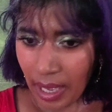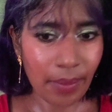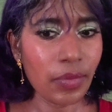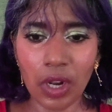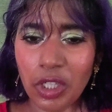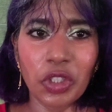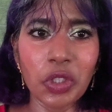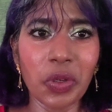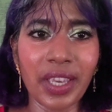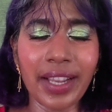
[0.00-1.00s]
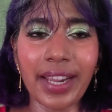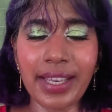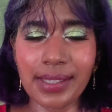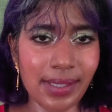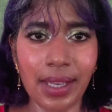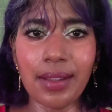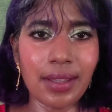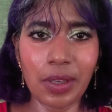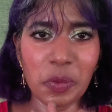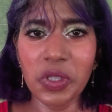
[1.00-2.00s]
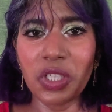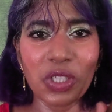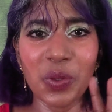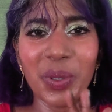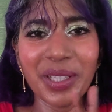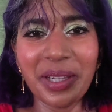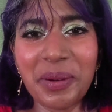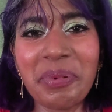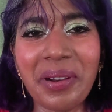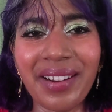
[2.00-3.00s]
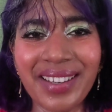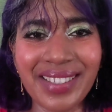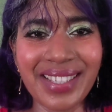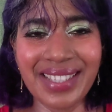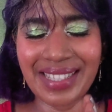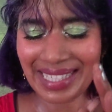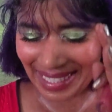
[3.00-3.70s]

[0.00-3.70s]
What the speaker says: I'm not joking. Like I said, the obsession with her products is